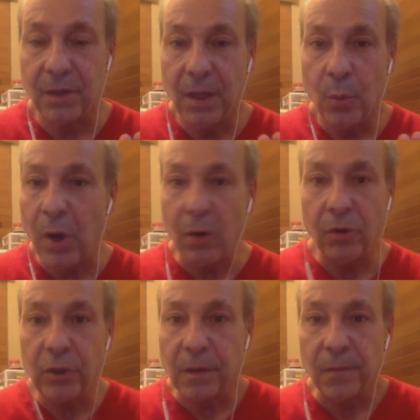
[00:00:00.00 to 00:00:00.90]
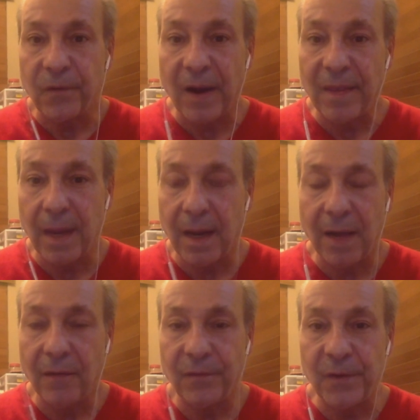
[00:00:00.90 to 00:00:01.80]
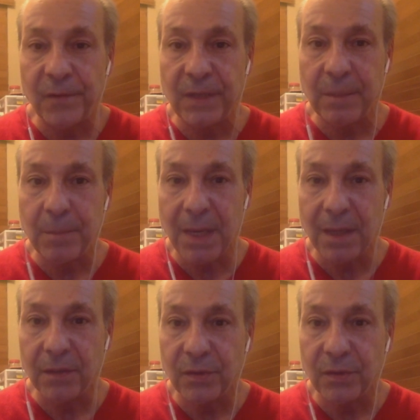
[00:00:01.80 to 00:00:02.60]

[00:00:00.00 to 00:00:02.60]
Well, you can find that out in 15 minutes.